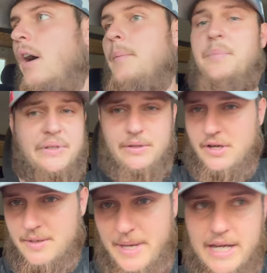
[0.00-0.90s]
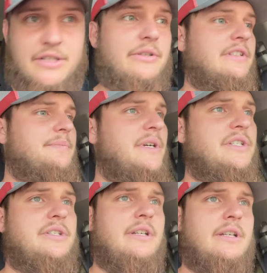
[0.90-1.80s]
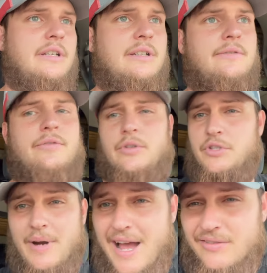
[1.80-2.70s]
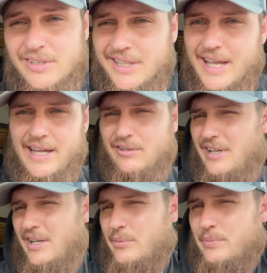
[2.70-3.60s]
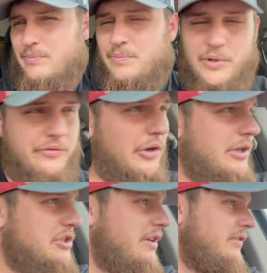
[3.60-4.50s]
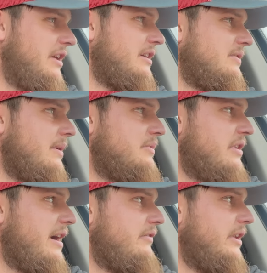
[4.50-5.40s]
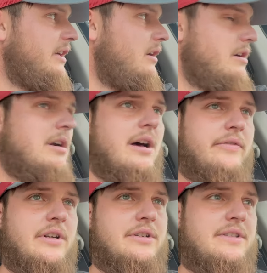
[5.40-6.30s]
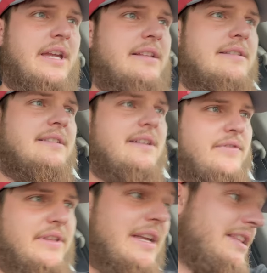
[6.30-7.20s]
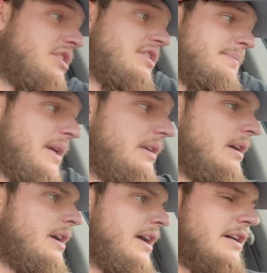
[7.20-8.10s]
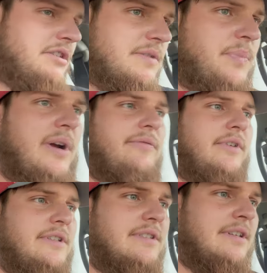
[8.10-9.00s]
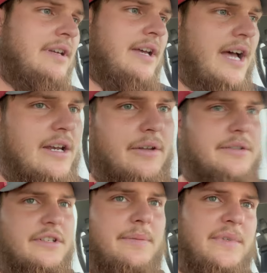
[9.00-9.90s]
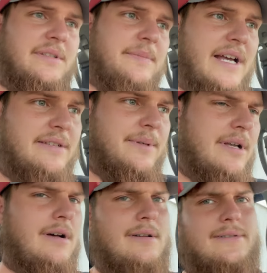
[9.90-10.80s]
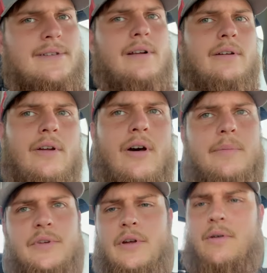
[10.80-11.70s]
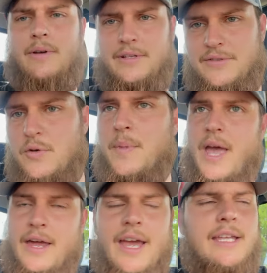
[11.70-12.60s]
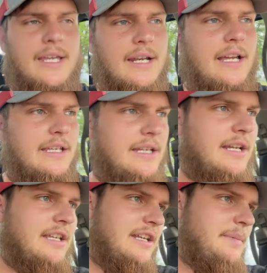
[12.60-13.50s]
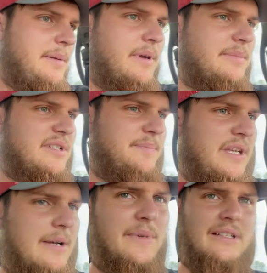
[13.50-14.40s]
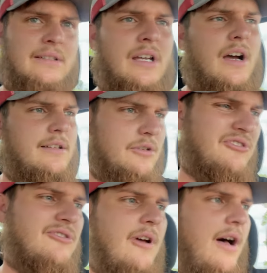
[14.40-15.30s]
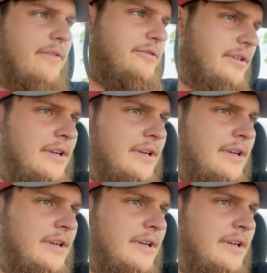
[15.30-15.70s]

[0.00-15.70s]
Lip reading: built automatic transmission for traveling. I don't prefer to shift gears when I'm traveling on and off interstates and stuff like that. That's just me. That's just preference. I know there's going to be some guys like, oh, suck it up. You know, it ain't so bad. I get it. Maybe I'm just becoming a little soft